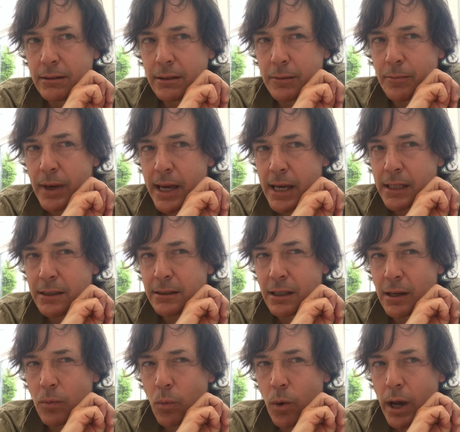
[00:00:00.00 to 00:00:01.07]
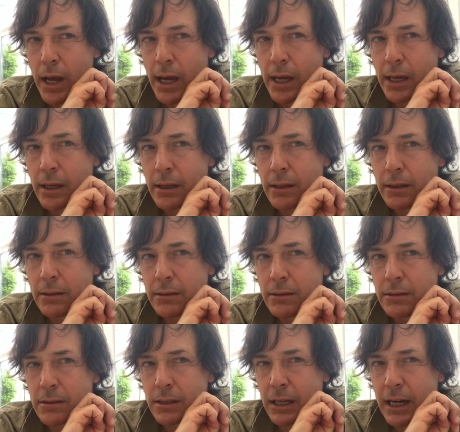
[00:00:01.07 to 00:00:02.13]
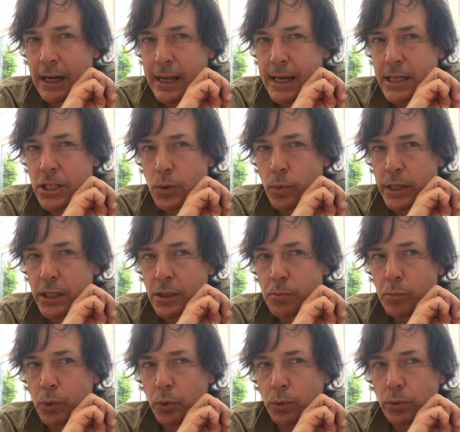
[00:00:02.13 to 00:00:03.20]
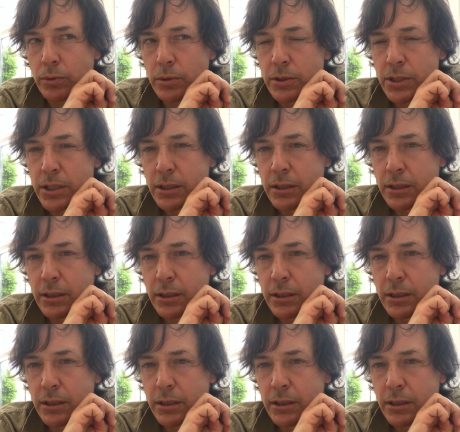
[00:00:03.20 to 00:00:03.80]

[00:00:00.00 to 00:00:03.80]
that made their way to the clear sweet pools